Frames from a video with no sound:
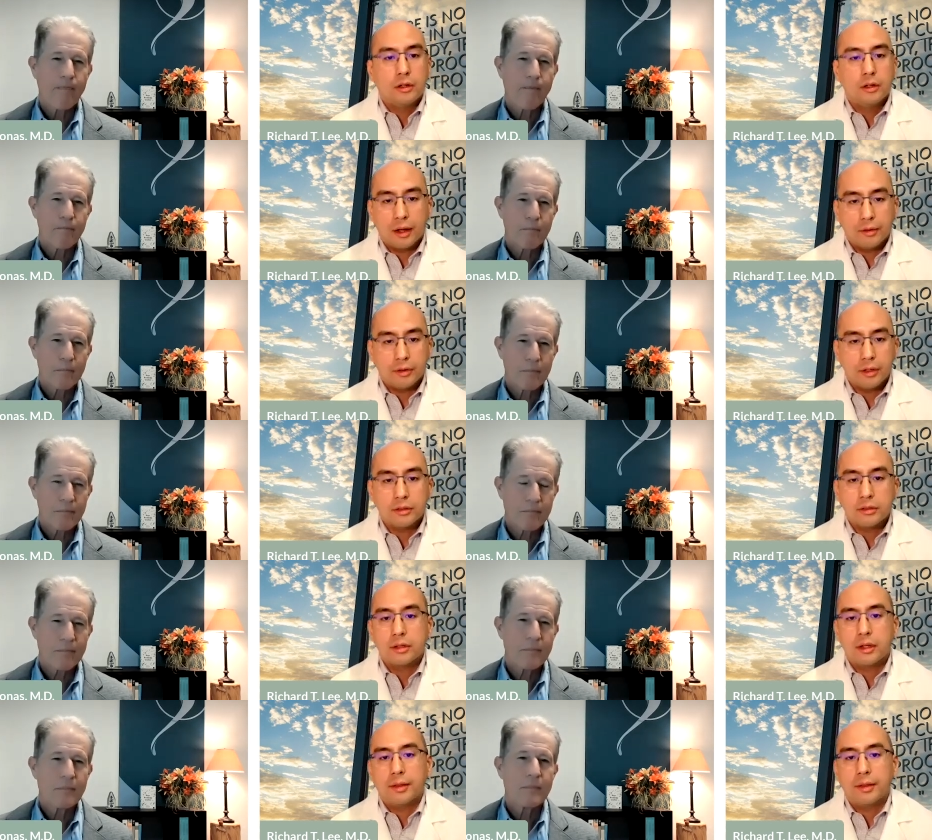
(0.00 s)
Speaker 1: good
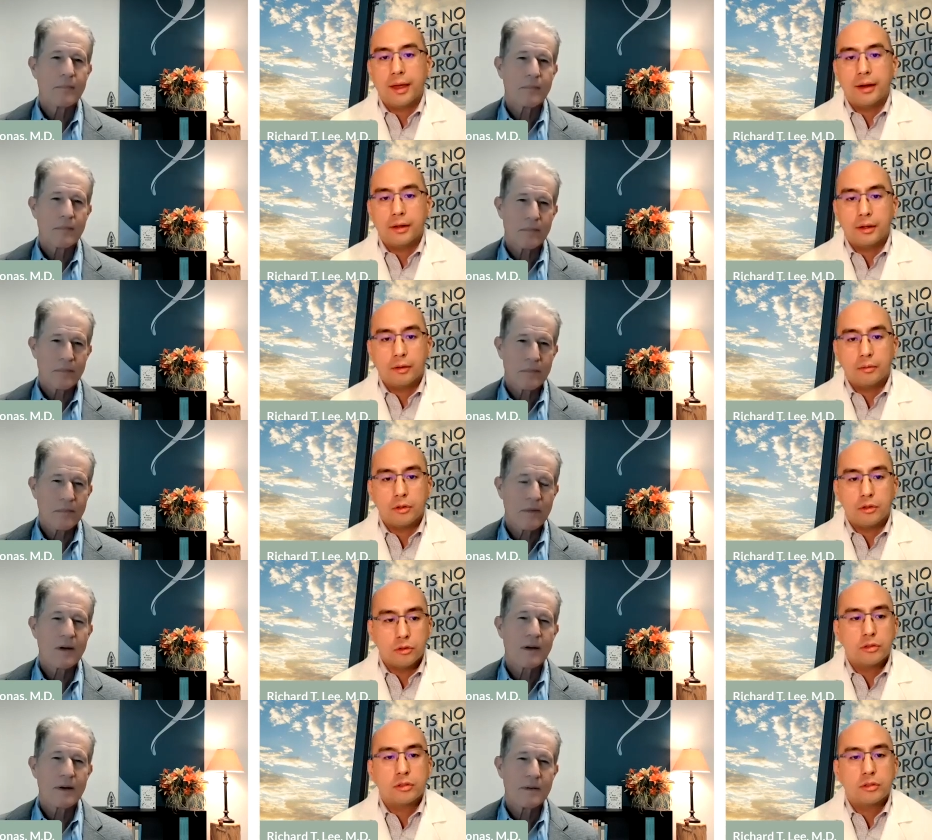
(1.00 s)
evidence uh, that it can
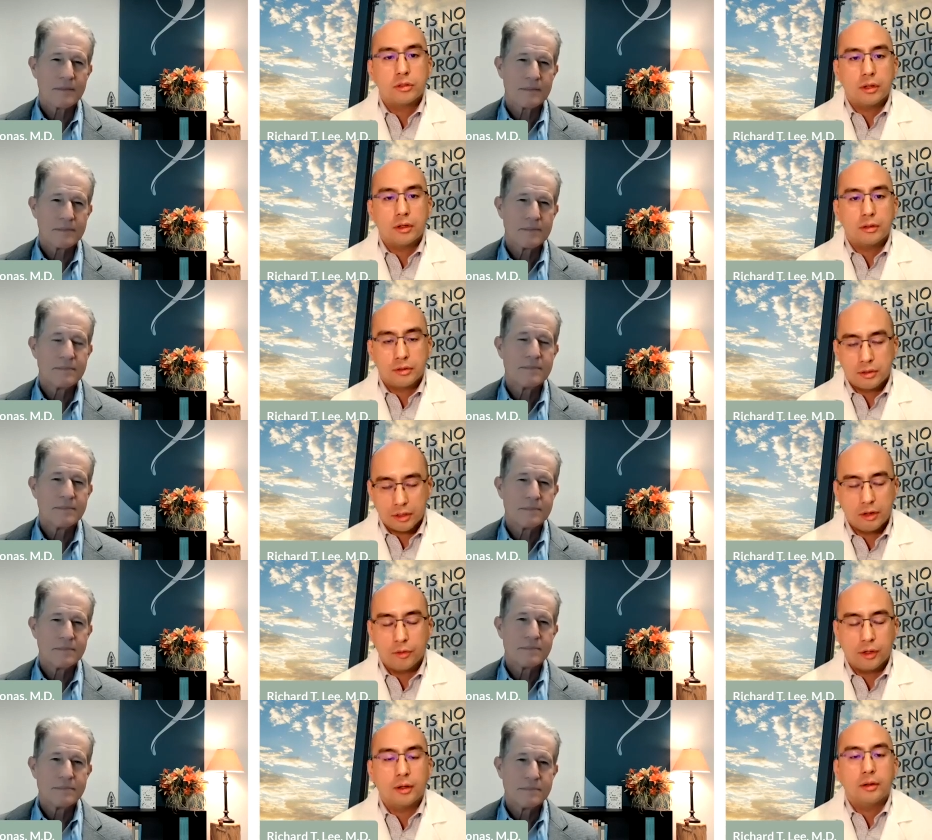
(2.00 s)
reduce uh,
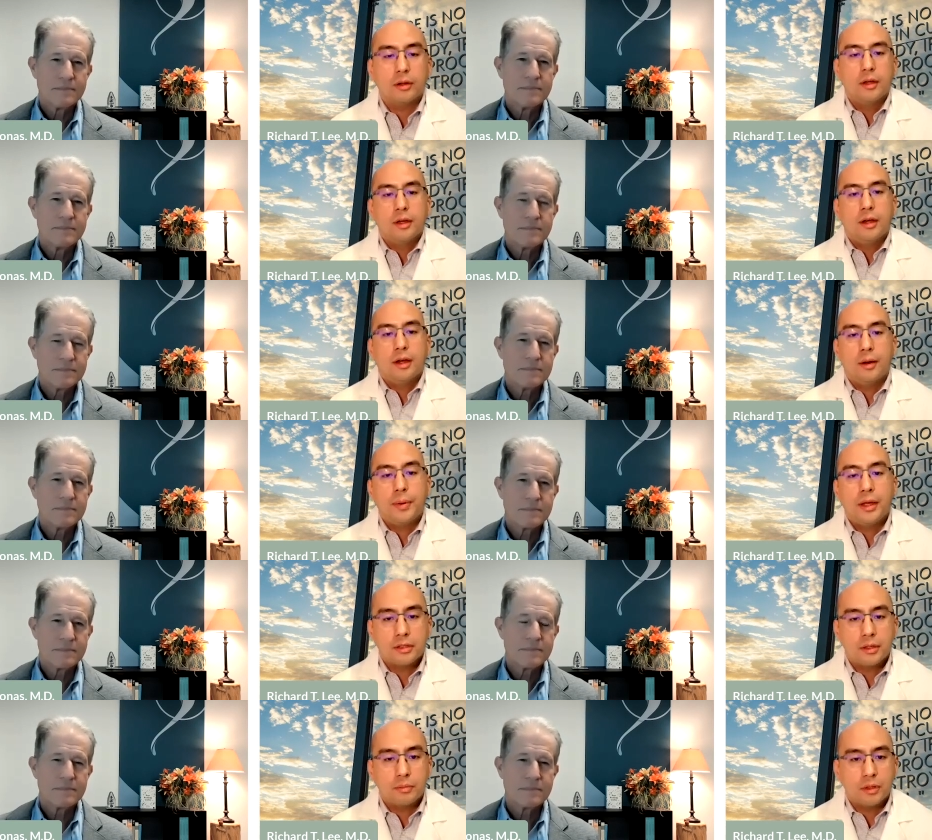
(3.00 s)
significant uh,
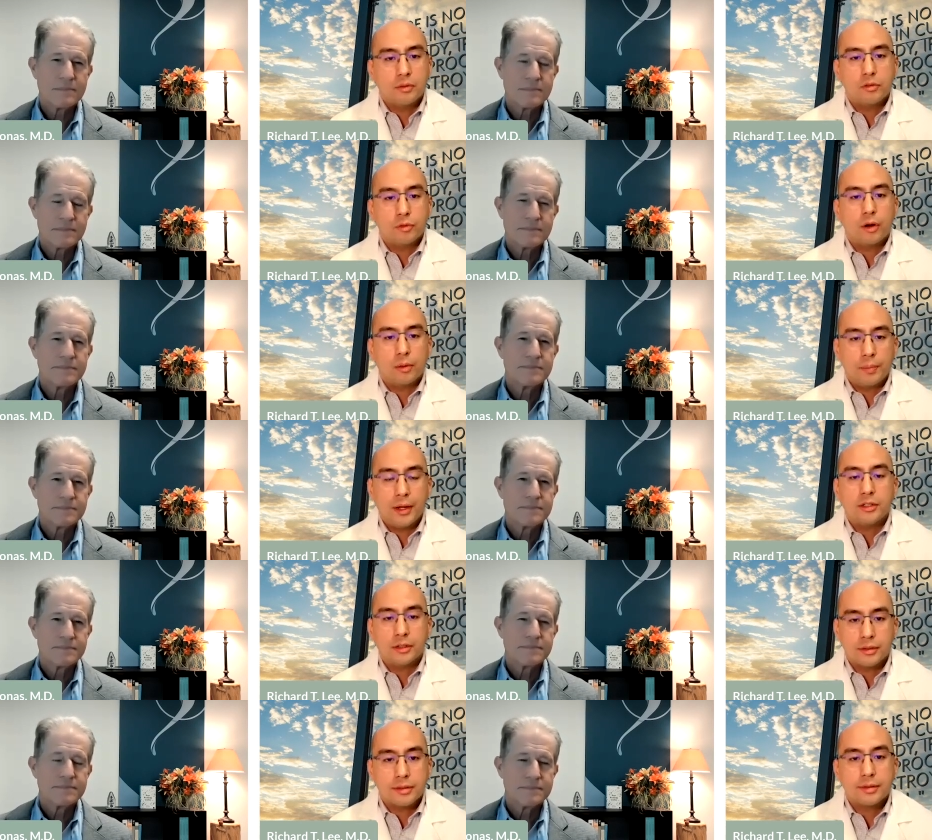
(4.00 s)
pain symptoms for our
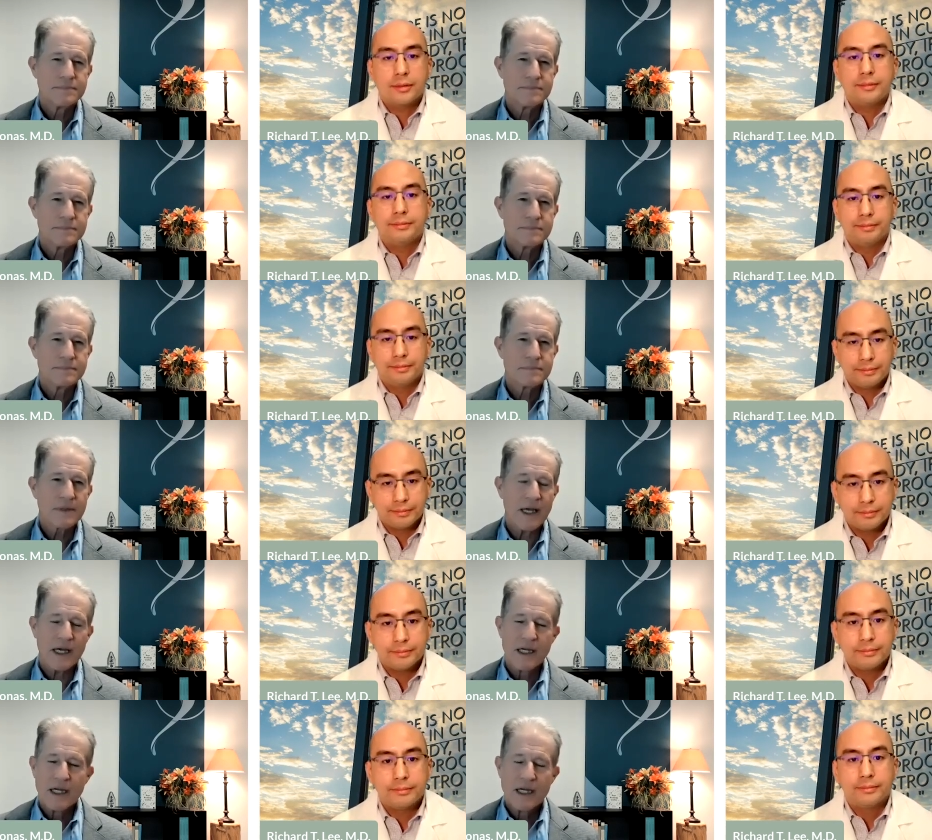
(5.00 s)
patients.
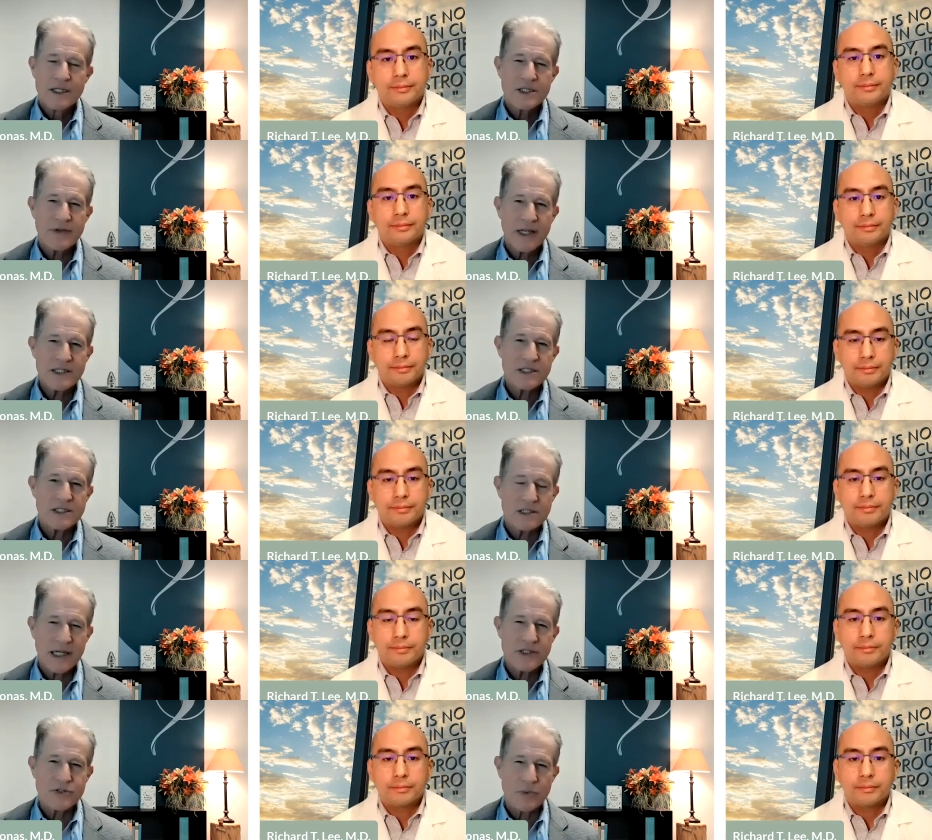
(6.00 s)
Speaker 2: Yeah, so that's,
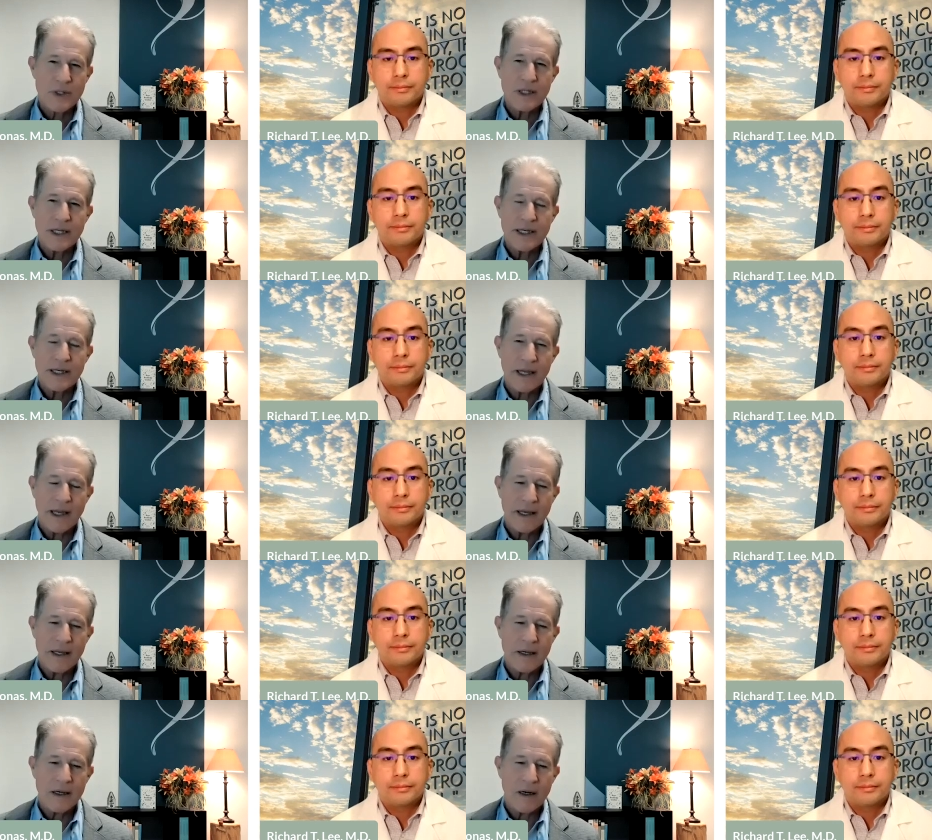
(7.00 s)
that's
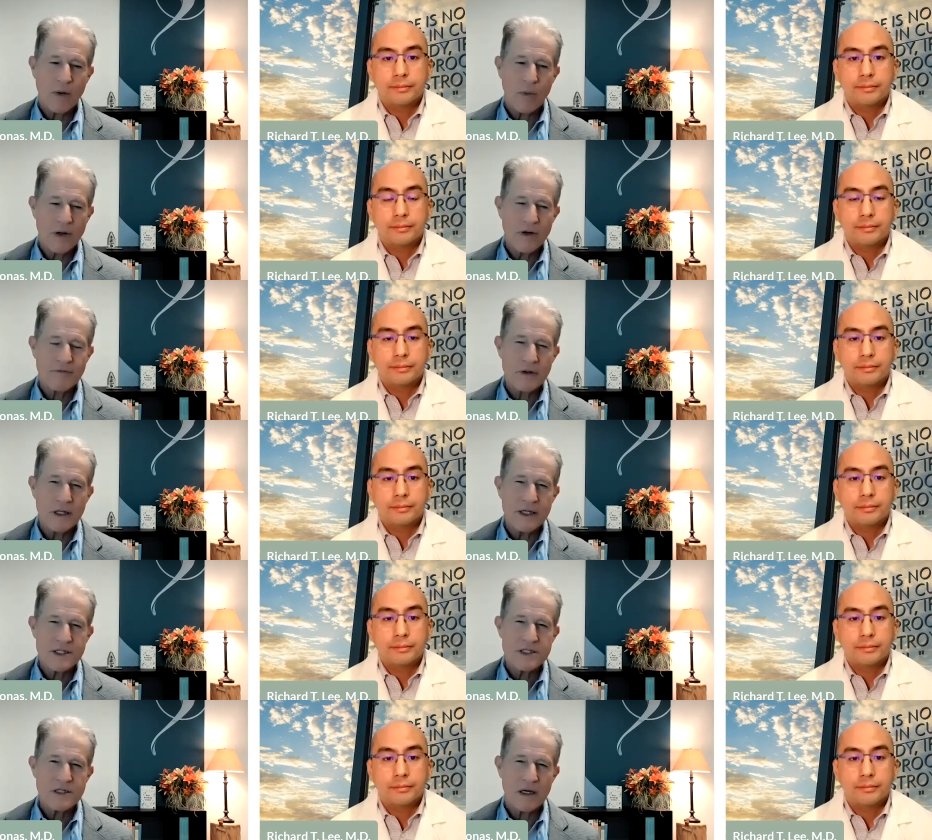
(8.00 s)
really a, a wonderful
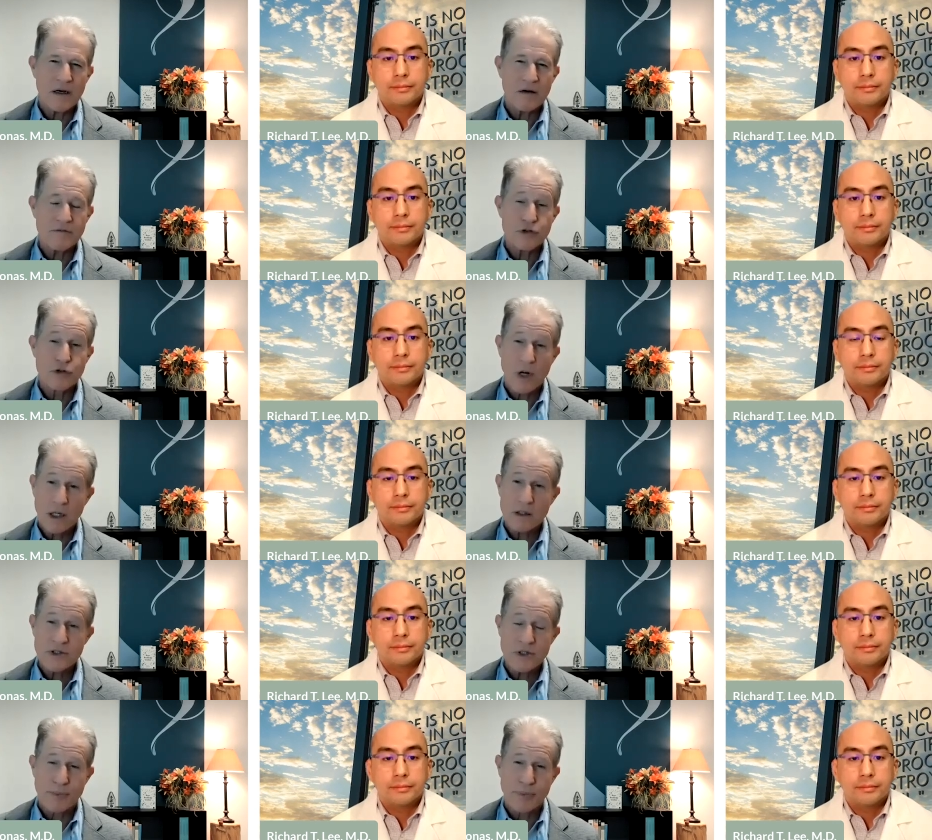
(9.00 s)
list of
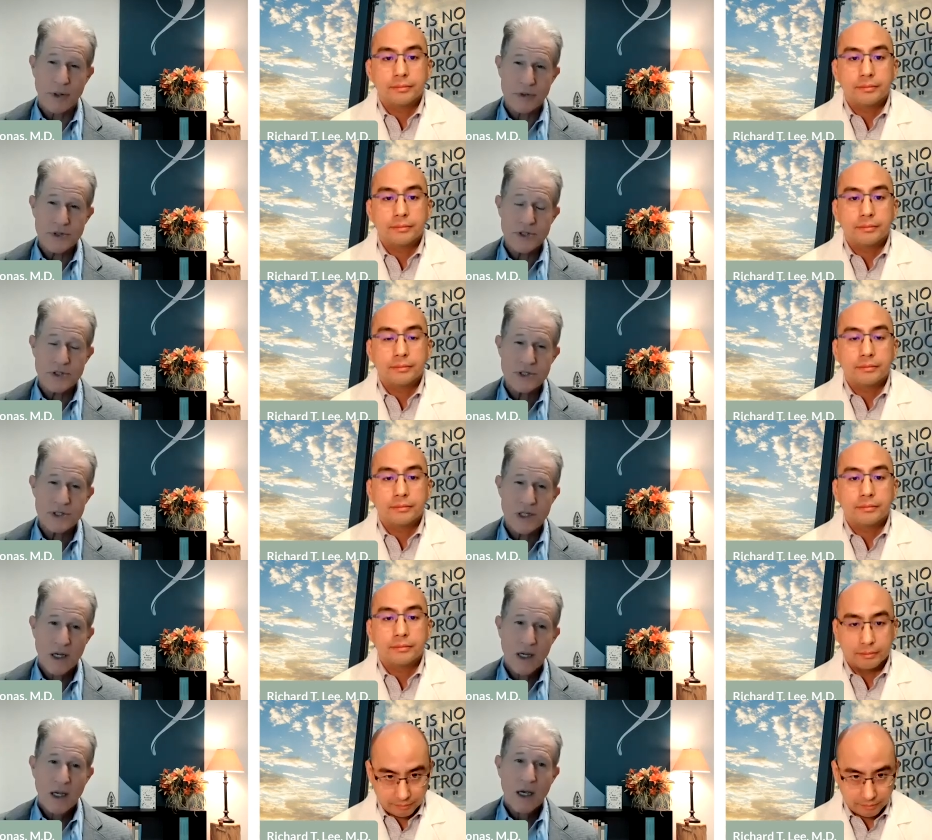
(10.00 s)
drugless approaches,
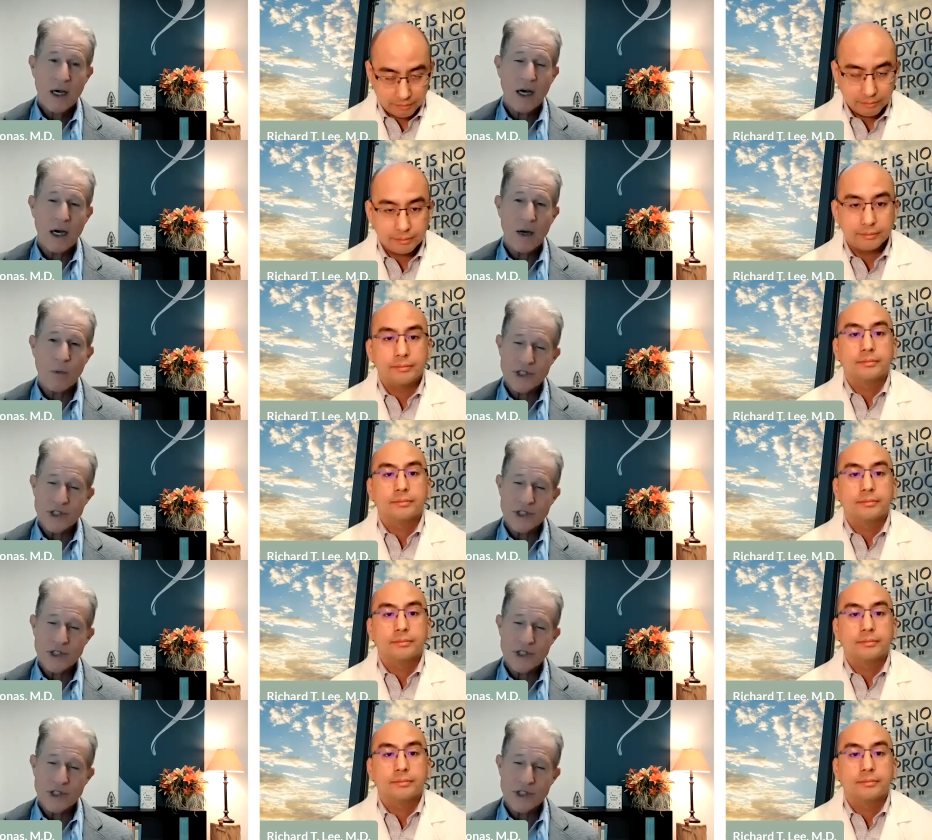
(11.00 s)
Uh,